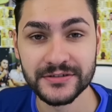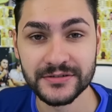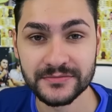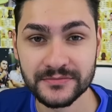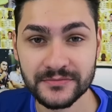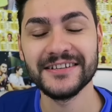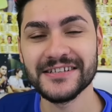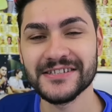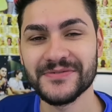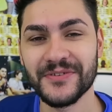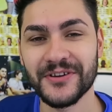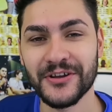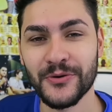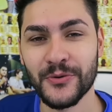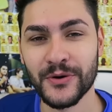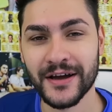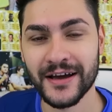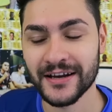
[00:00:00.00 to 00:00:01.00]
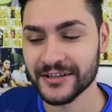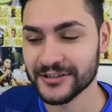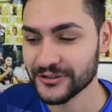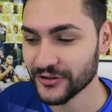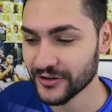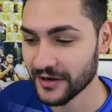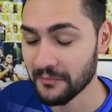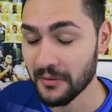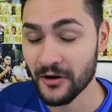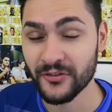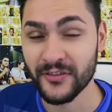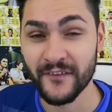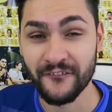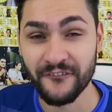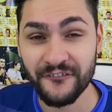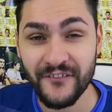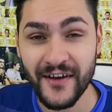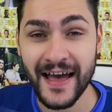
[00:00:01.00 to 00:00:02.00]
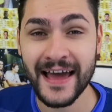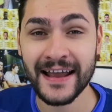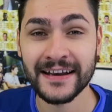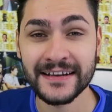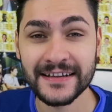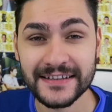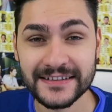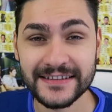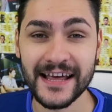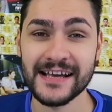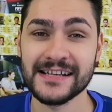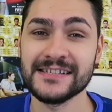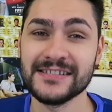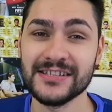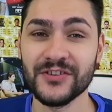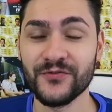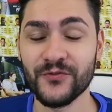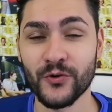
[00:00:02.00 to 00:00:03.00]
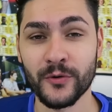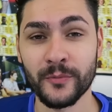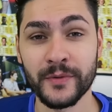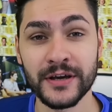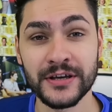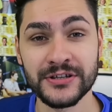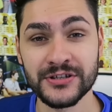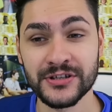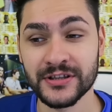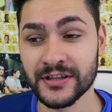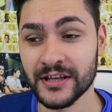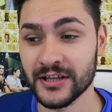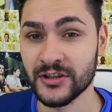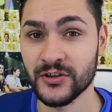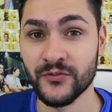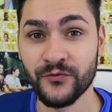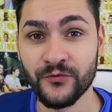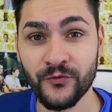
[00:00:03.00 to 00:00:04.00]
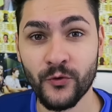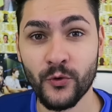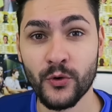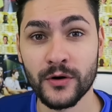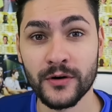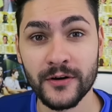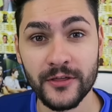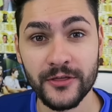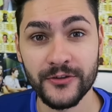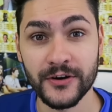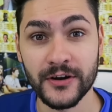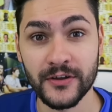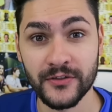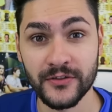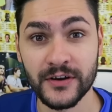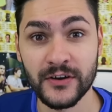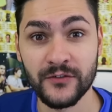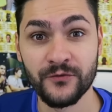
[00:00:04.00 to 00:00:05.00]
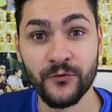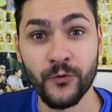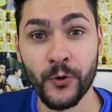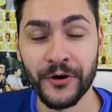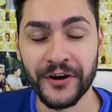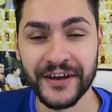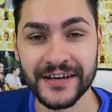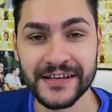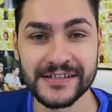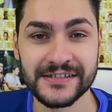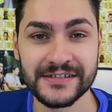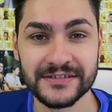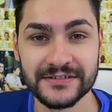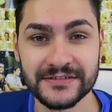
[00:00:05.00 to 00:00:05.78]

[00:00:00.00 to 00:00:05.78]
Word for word: In this video we're gonna talk about the fantastic formation that the 4-3-3-4 is.